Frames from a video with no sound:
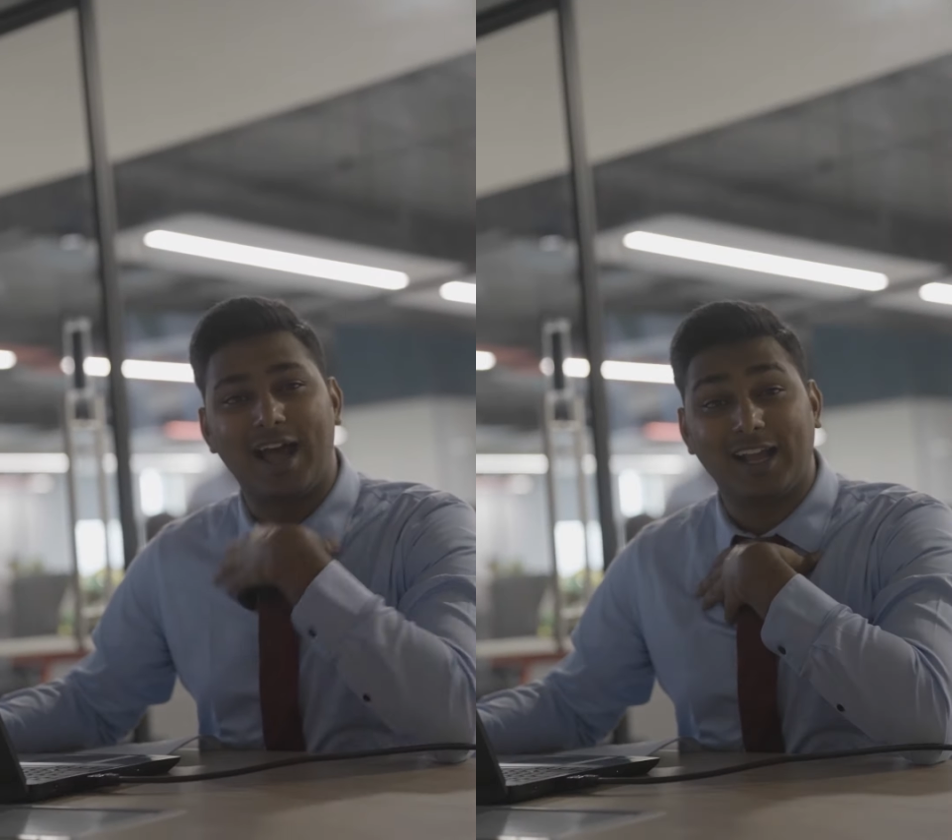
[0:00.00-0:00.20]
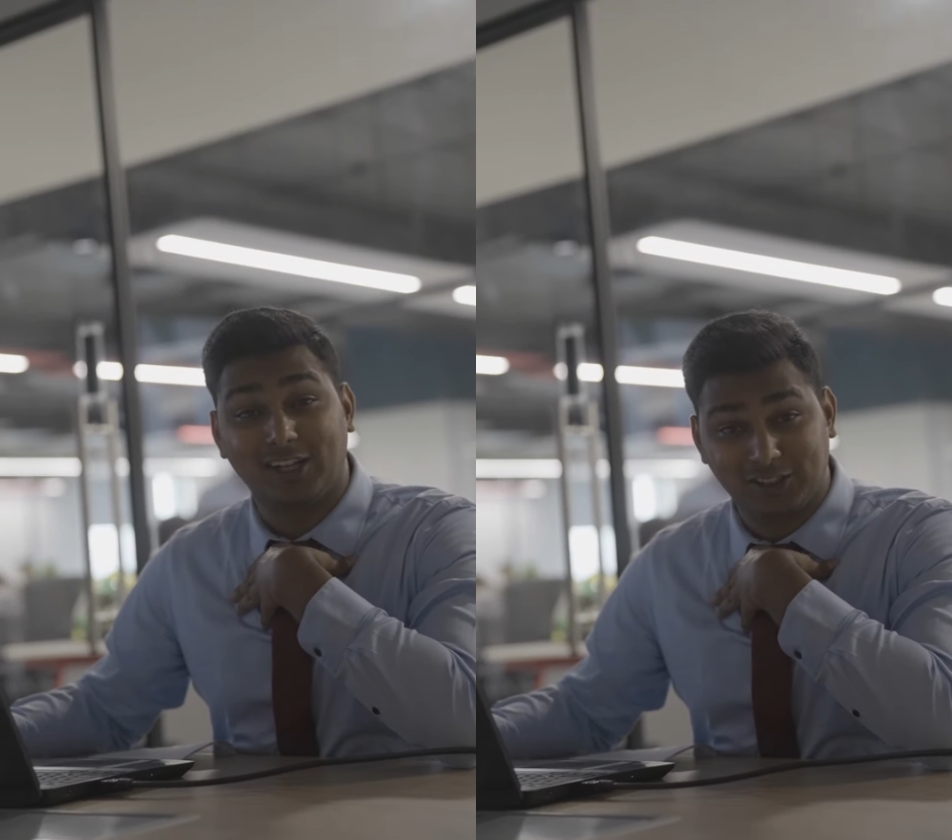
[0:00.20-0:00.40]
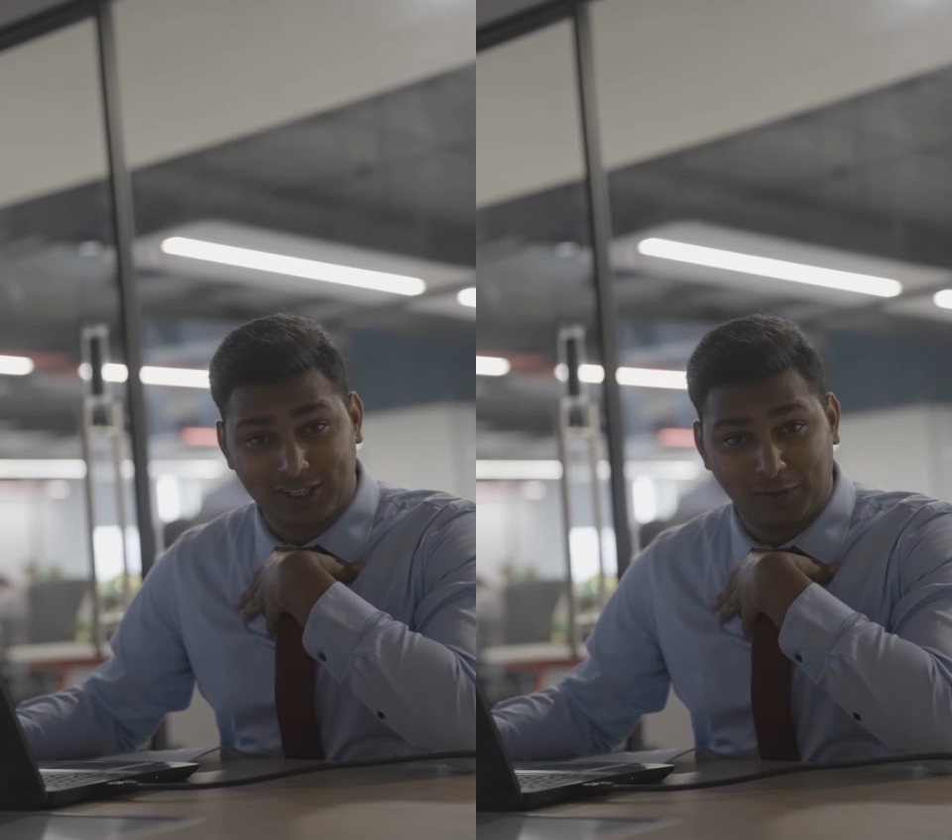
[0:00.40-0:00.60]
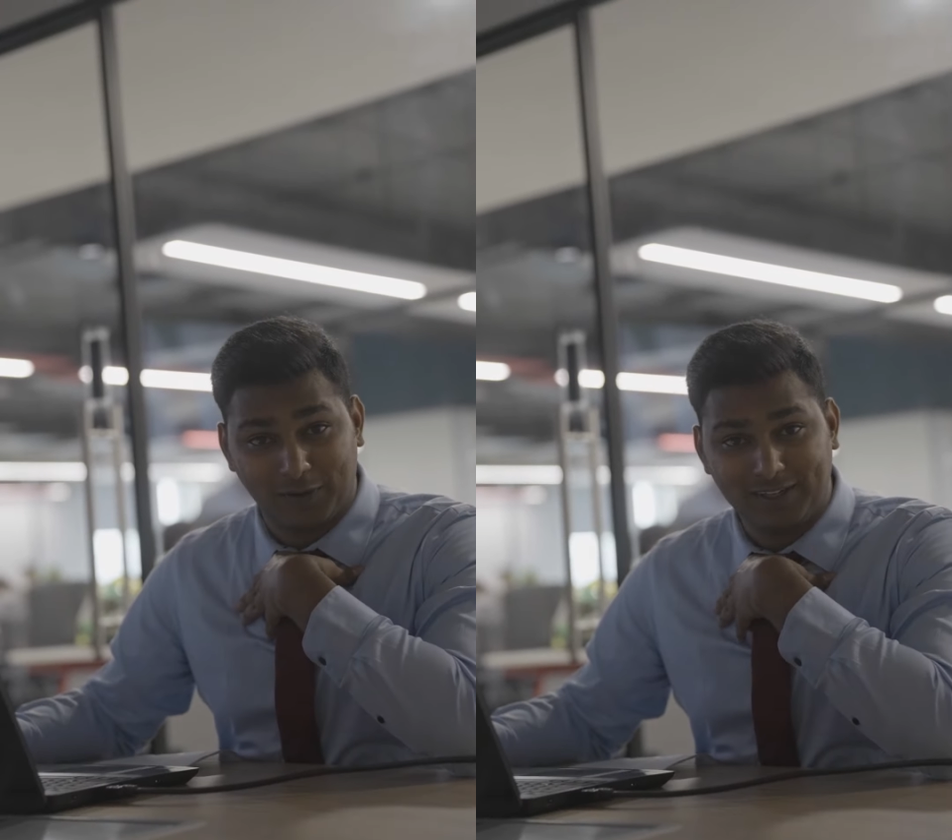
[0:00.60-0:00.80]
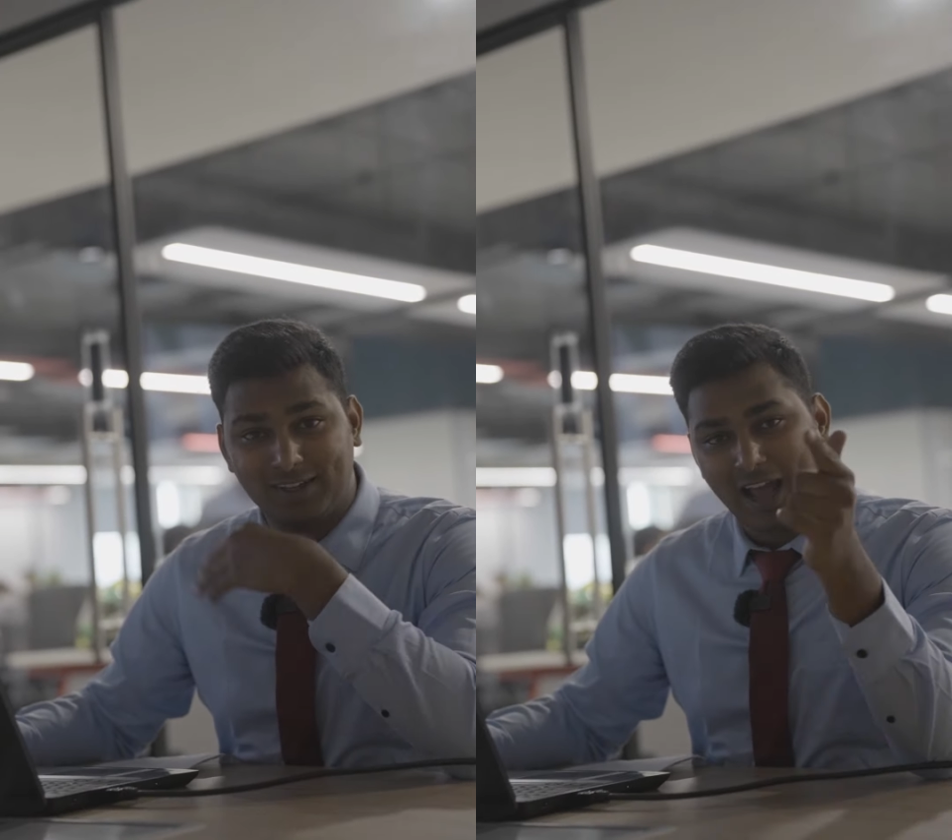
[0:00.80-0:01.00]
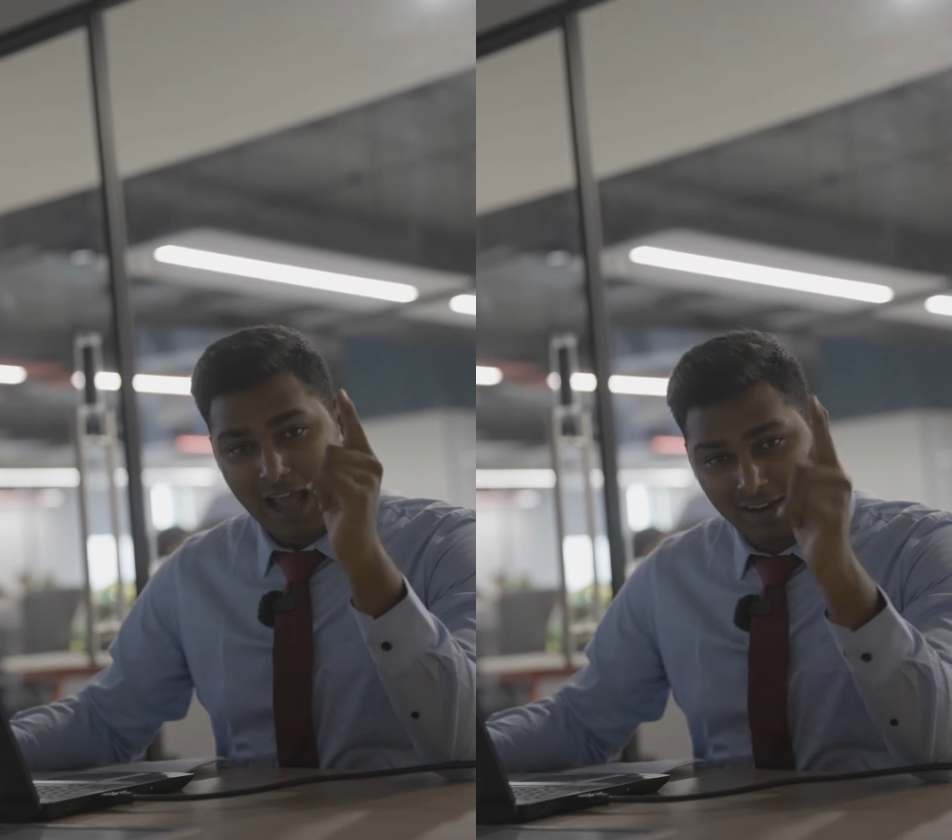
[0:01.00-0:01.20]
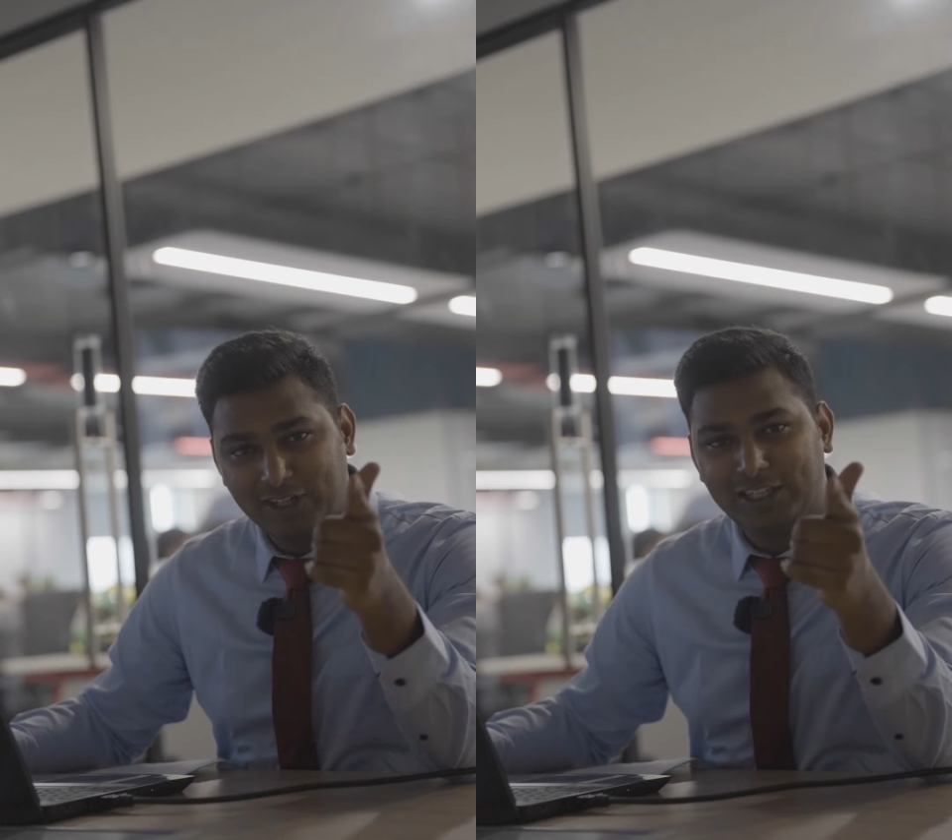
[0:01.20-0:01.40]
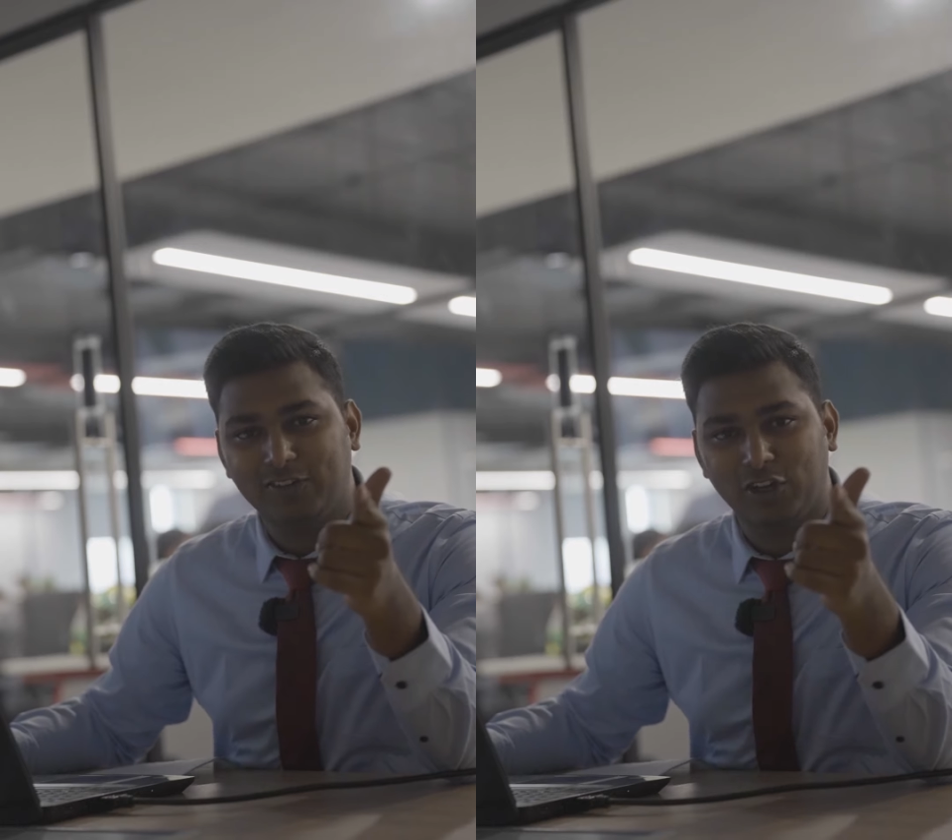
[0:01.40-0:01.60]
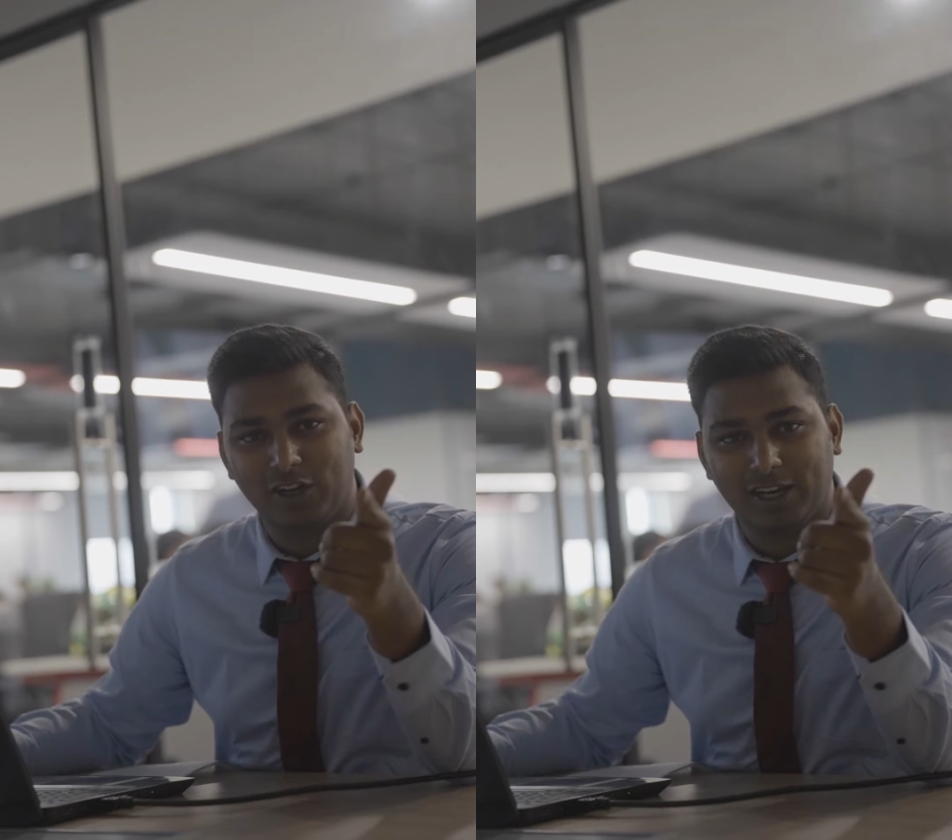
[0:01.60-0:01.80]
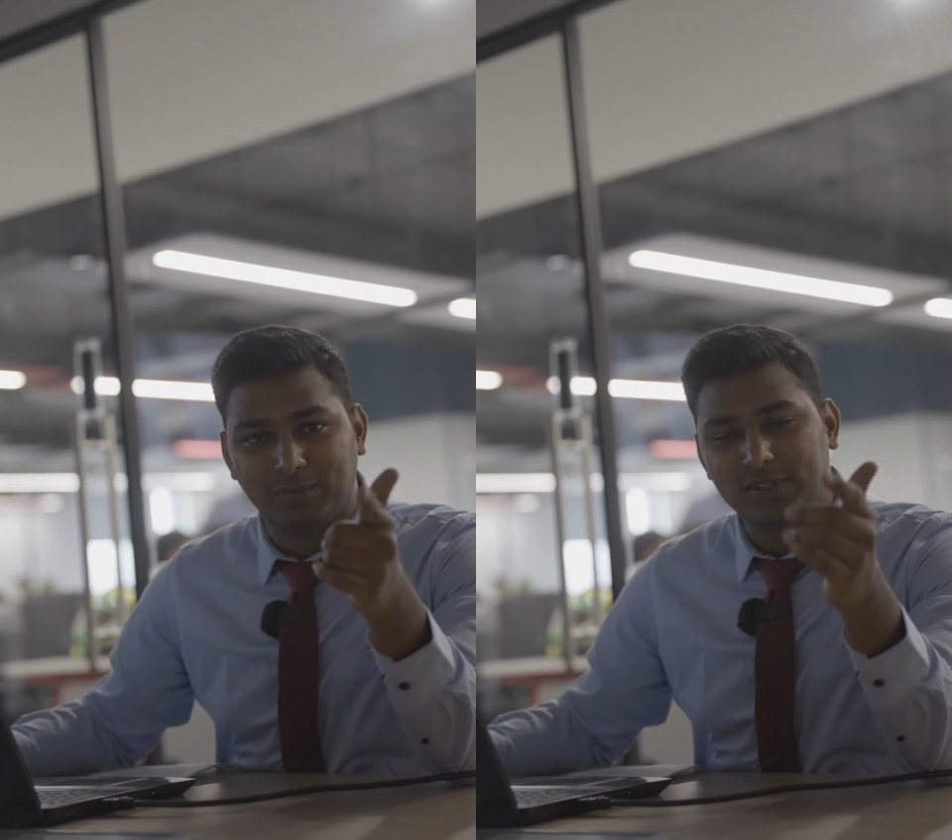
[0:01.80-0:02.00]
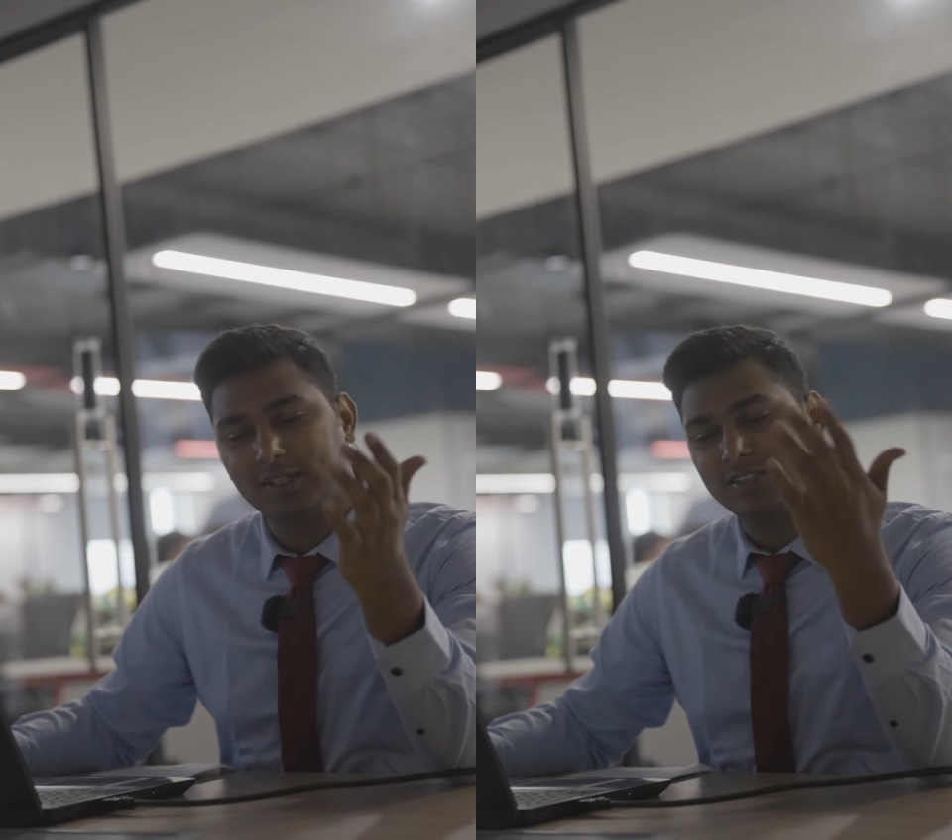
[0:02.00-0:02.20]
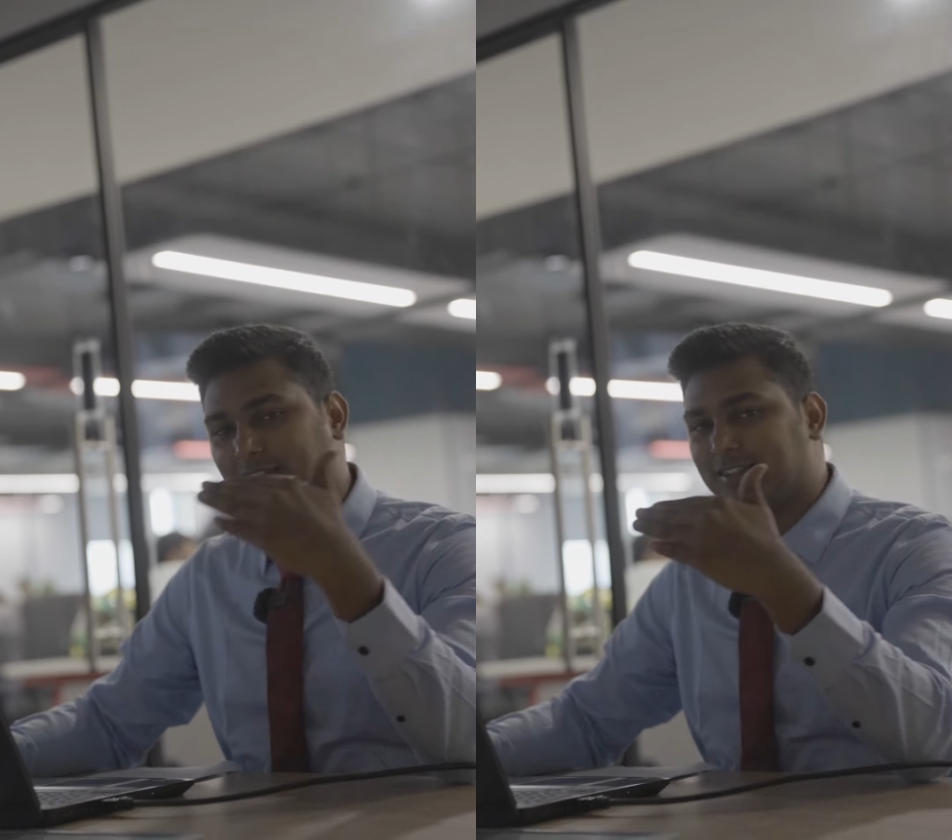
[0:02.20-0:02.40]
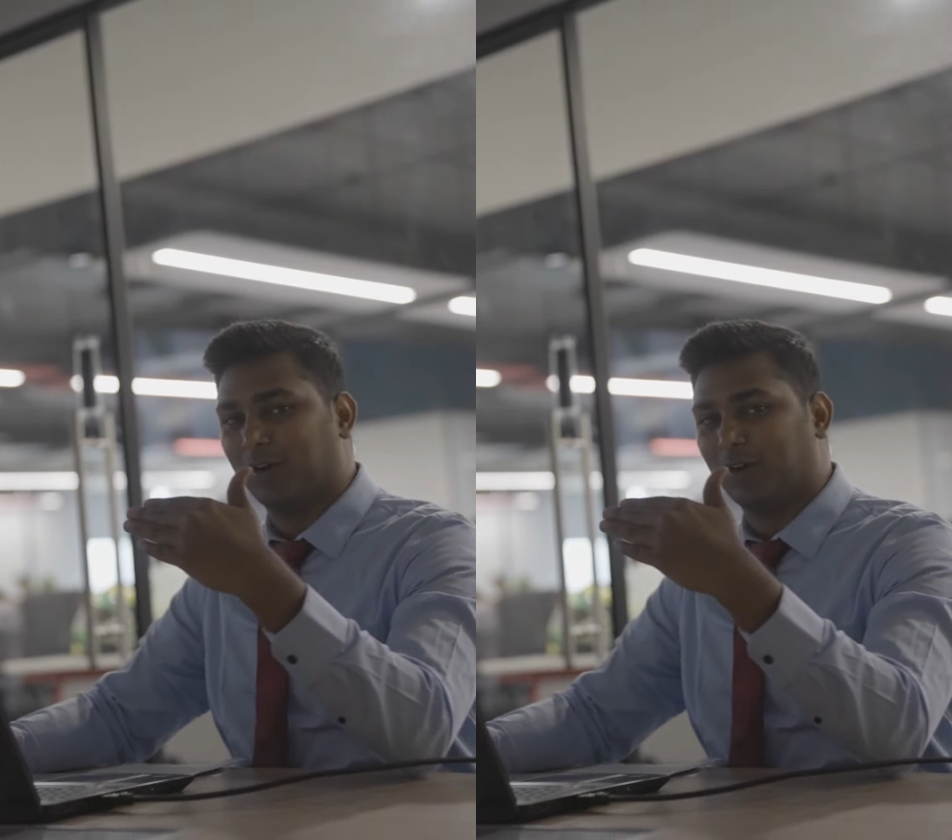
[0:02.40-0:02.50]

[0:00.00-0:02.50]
I got you covered. I will give you a glimpse. Check this